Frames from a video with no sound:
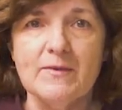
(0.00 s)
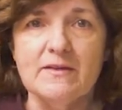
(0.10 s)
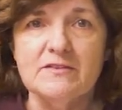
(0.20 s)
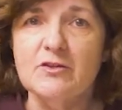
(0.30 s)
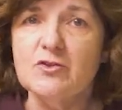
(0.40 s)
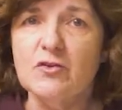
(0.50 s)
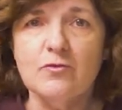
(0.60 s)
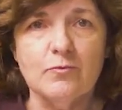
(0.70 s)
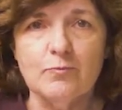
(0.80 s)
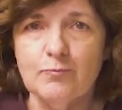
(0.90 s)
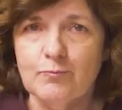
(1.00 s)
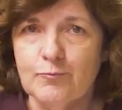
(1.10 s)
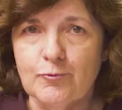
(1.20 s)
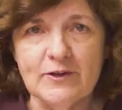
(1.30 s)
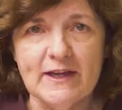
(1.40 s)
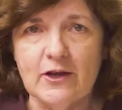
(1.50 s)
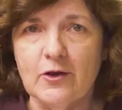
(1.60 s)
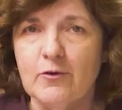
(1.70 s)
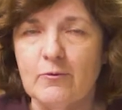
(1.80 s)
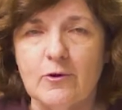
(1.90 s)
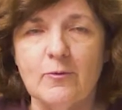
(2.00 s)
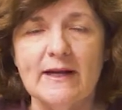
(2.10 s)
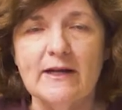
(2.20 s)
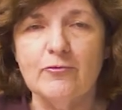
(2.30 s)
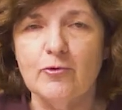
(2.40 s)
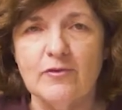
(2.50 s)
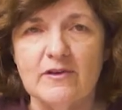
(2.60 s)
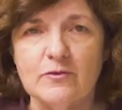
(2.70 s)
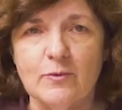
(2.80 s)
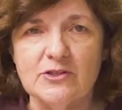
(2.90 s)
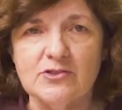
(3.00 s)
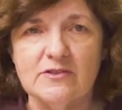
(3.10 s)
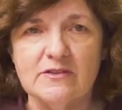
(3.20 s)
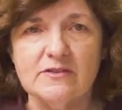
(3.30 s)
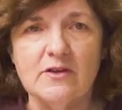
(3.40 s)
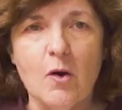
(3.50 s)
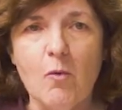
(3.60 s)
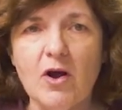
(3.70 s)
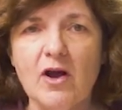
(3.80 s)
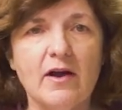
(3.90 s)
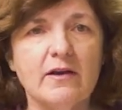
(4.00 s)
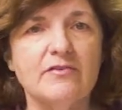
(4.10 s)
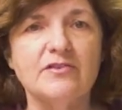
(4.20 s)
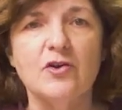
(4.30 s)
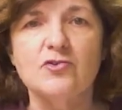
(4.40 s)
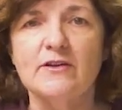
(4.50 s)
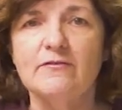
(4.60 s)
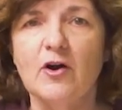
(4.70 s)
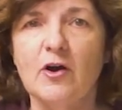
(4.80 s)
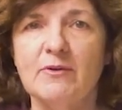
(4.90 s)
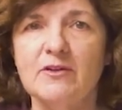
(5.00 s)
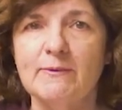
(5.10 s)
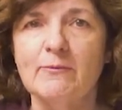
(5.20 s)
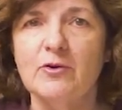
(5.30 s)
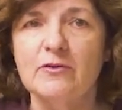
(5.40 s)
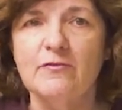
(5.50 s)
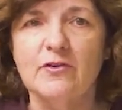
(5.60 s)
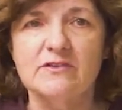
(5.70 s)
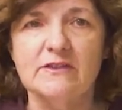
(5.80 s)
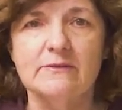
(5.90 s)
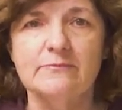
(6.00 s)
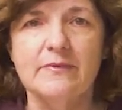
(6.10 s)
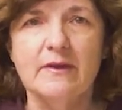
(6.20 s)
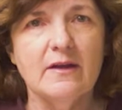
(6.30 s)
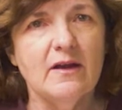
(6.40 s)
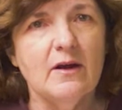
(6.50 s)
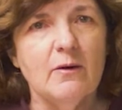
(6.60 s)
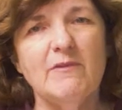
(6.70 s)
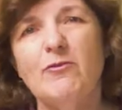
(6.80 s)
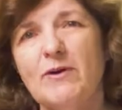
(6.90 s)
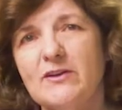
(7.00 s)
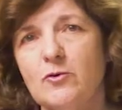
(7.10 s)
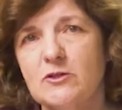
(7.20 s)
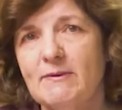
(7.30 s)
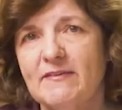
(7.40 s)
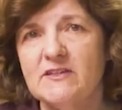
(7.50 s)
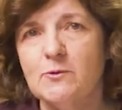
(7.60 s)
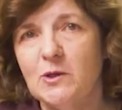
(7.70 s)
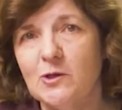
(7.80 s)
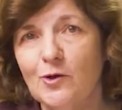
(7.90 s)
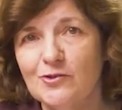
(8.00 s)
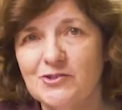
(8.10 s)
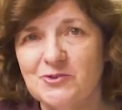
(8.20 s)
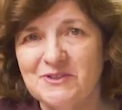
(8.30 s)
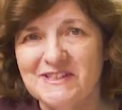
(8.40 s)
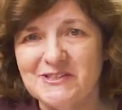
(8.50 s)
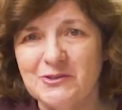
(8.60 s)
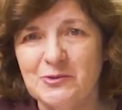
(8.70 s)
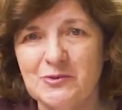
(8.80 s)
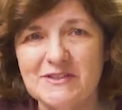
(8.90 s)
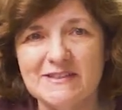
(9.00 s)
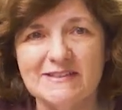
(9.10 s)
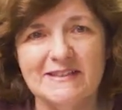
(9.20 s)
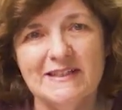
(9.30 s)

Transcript: So just working quickly through those questions. What kind of social environment do we want to foster? We've already talked about this quite a lot during this course.